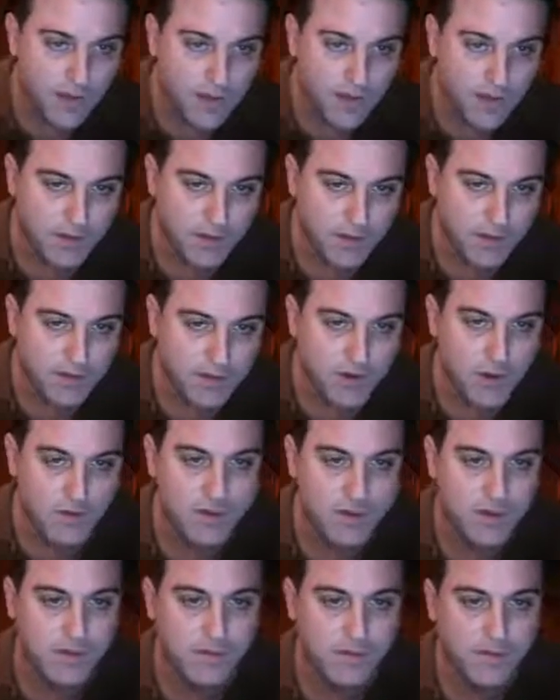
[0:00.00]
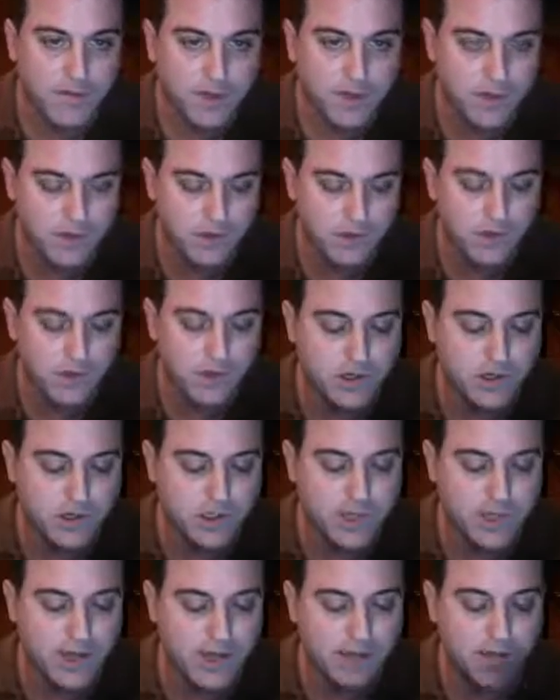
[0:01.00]
in the description of the video, so
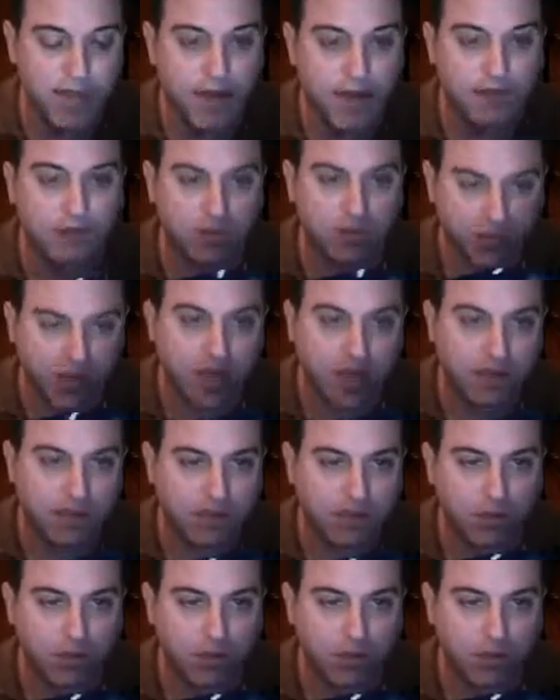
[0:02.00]
check the exercise,